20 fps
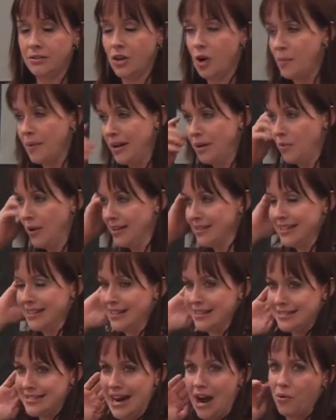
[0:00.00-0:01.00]
Nobody wants
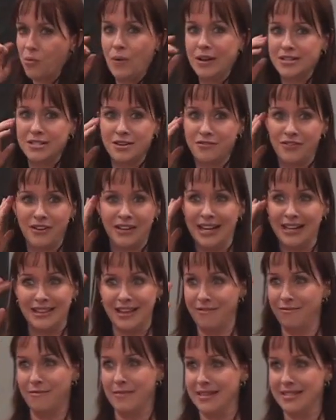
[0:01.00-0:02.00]
in this town wants to feel like
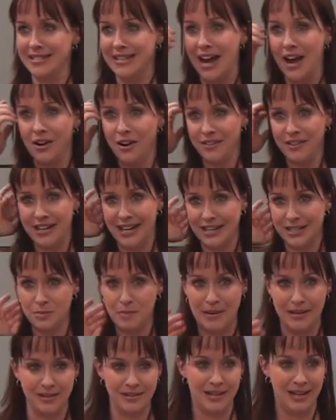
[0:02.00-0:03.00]
they've missed out on the next
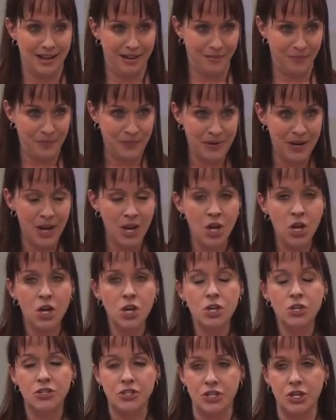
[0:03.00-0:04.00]
big thing.
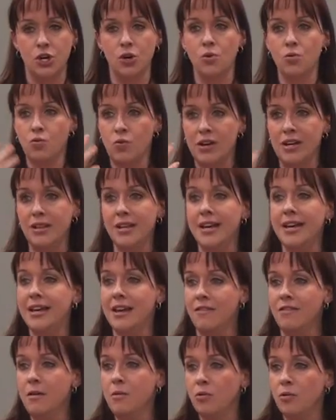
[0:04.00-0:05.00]
So really
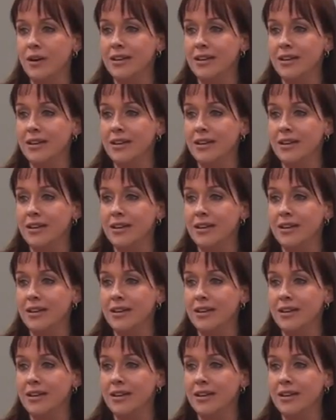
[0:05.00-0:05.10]
give them